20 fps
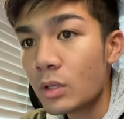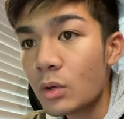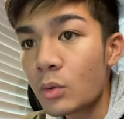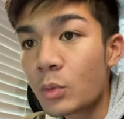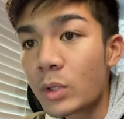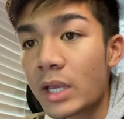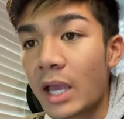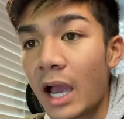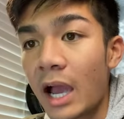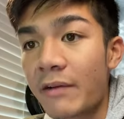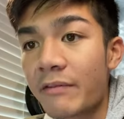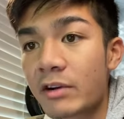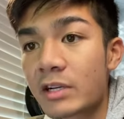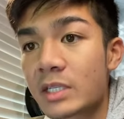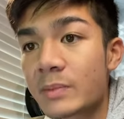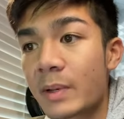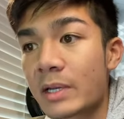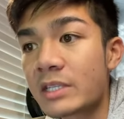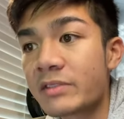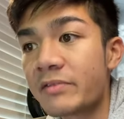we have our
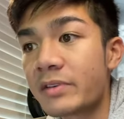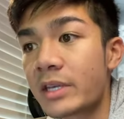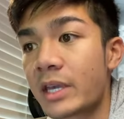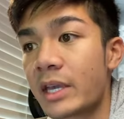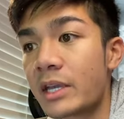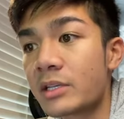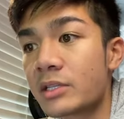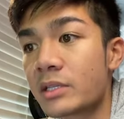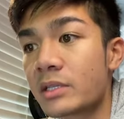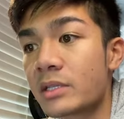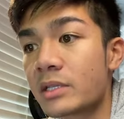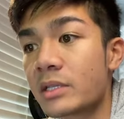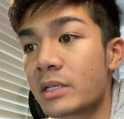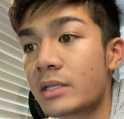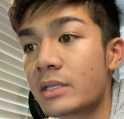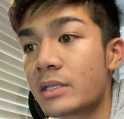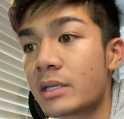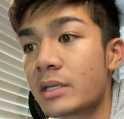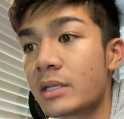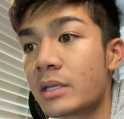specifications
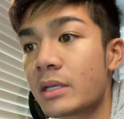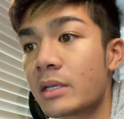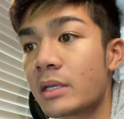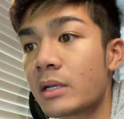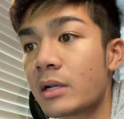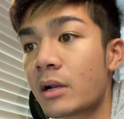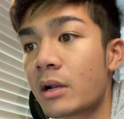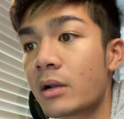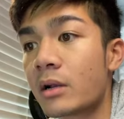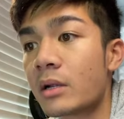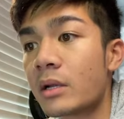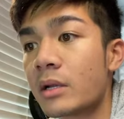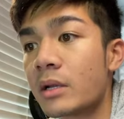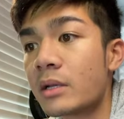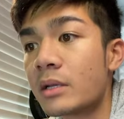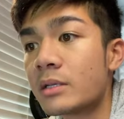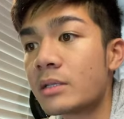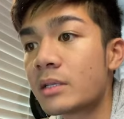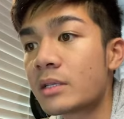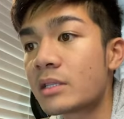listed here.
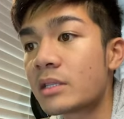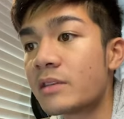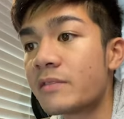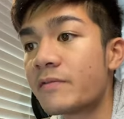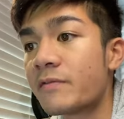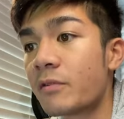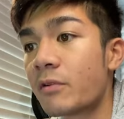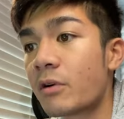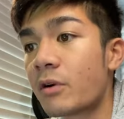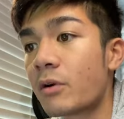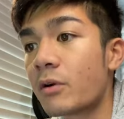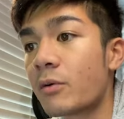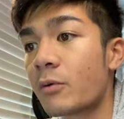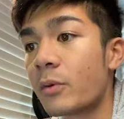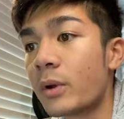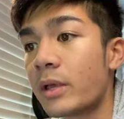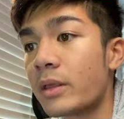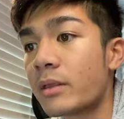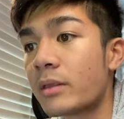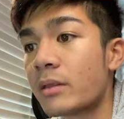64
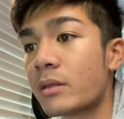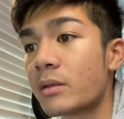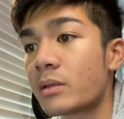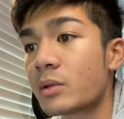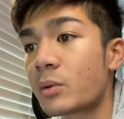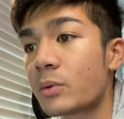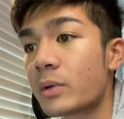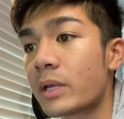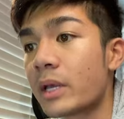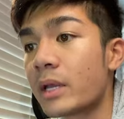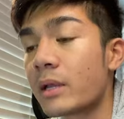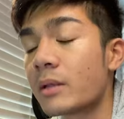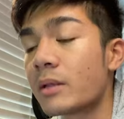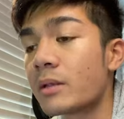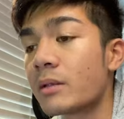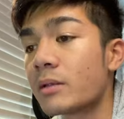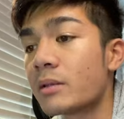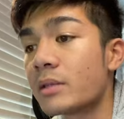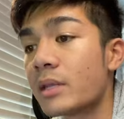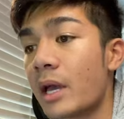width,
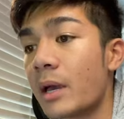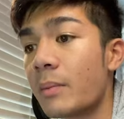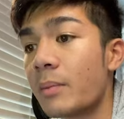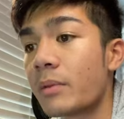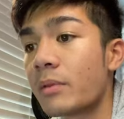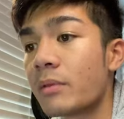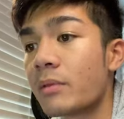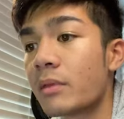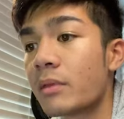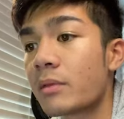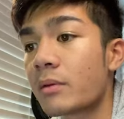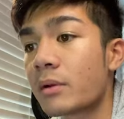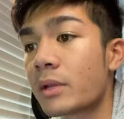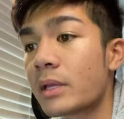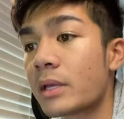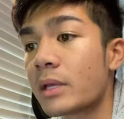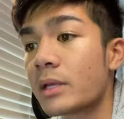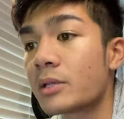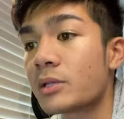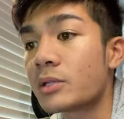28 depth,
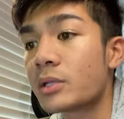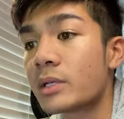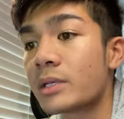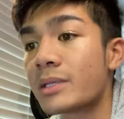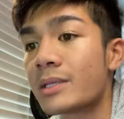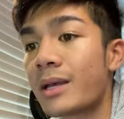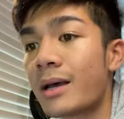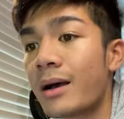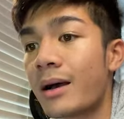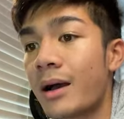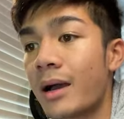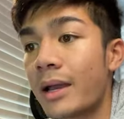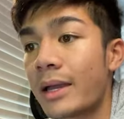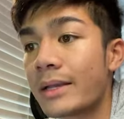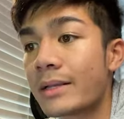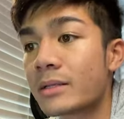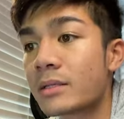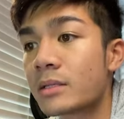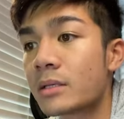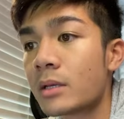30 inches
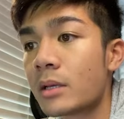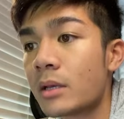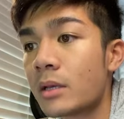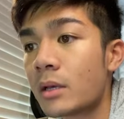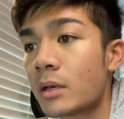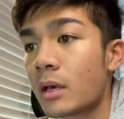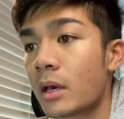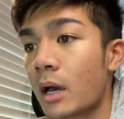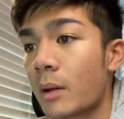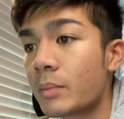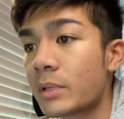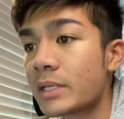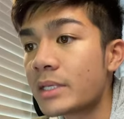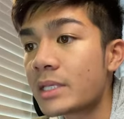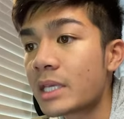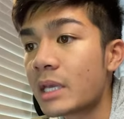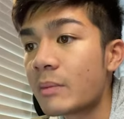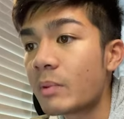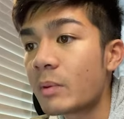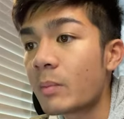height. Please
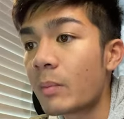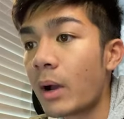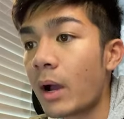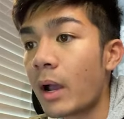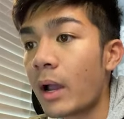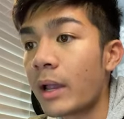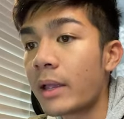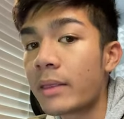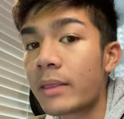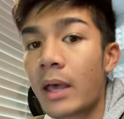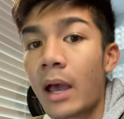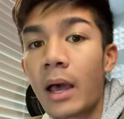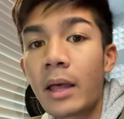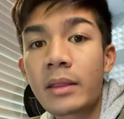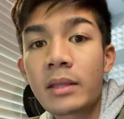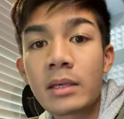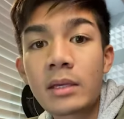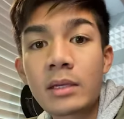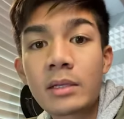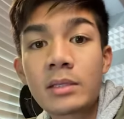keep in mind that
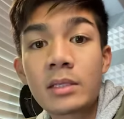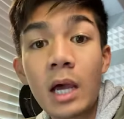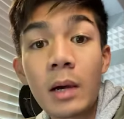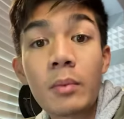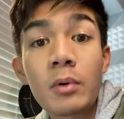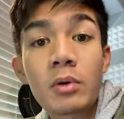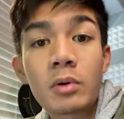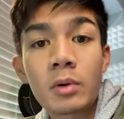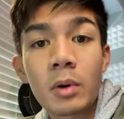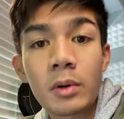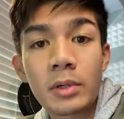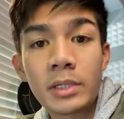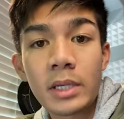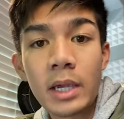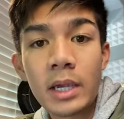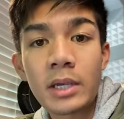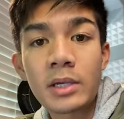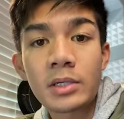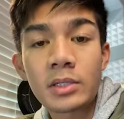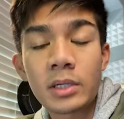the double
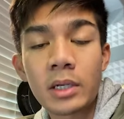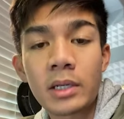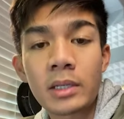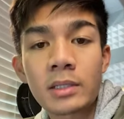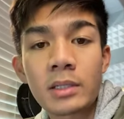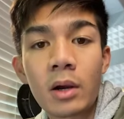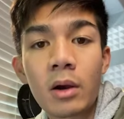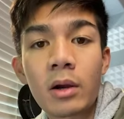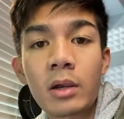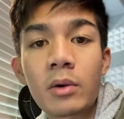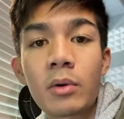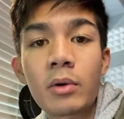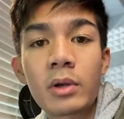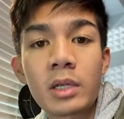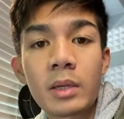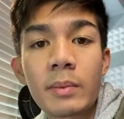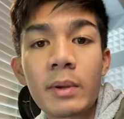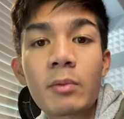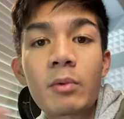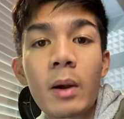quotations are going
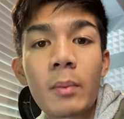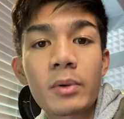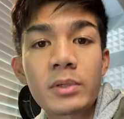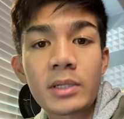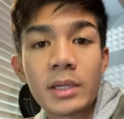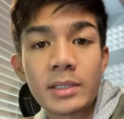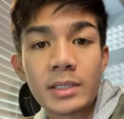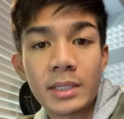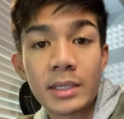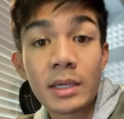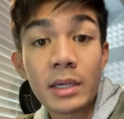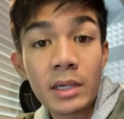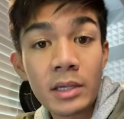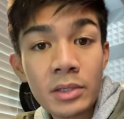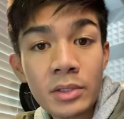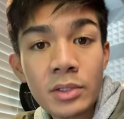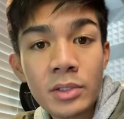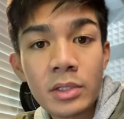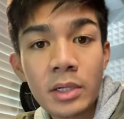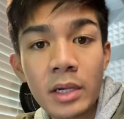to be representing
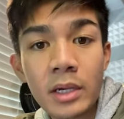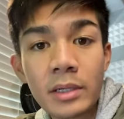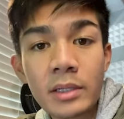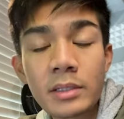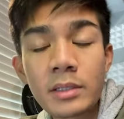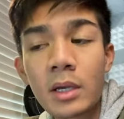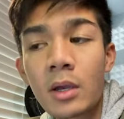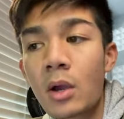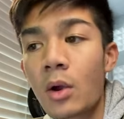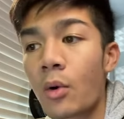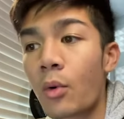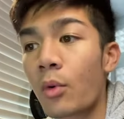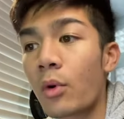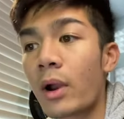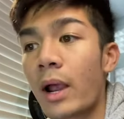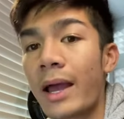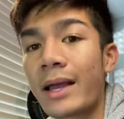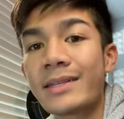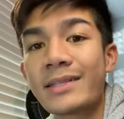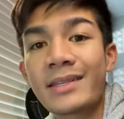inches,
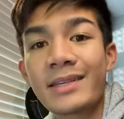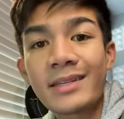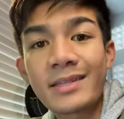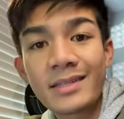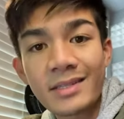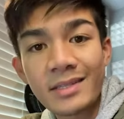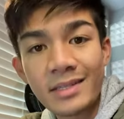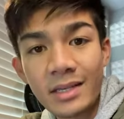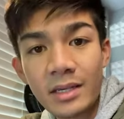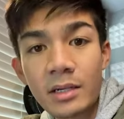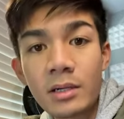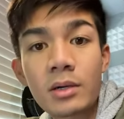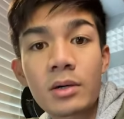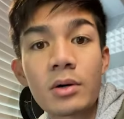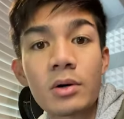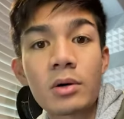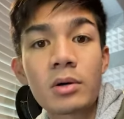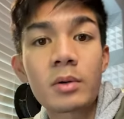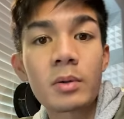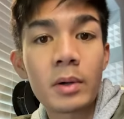whereas the
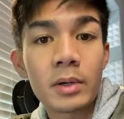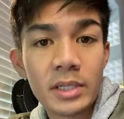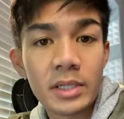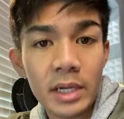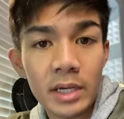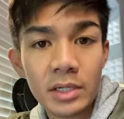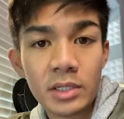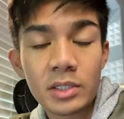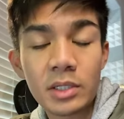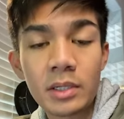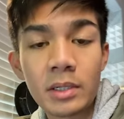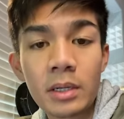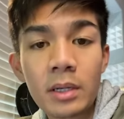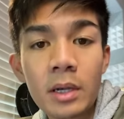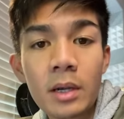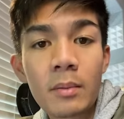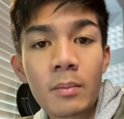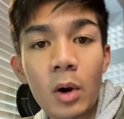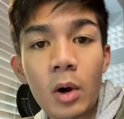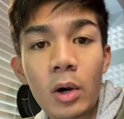single quotation
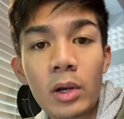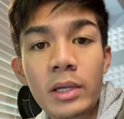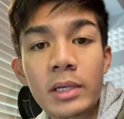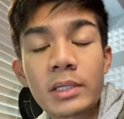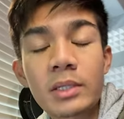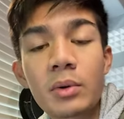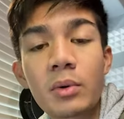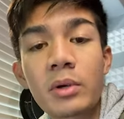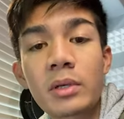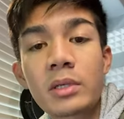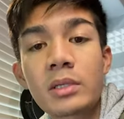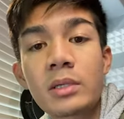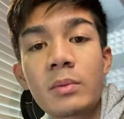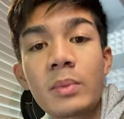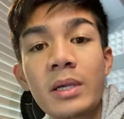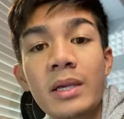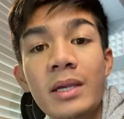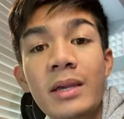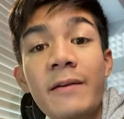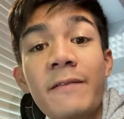mark is going to
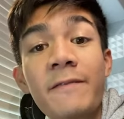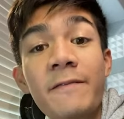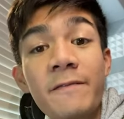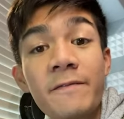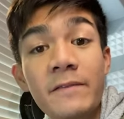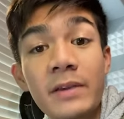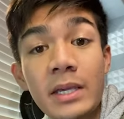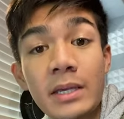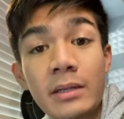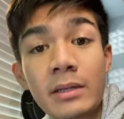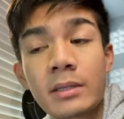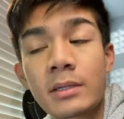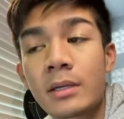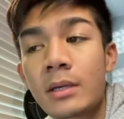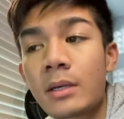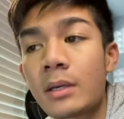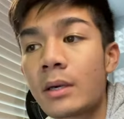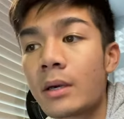be feet.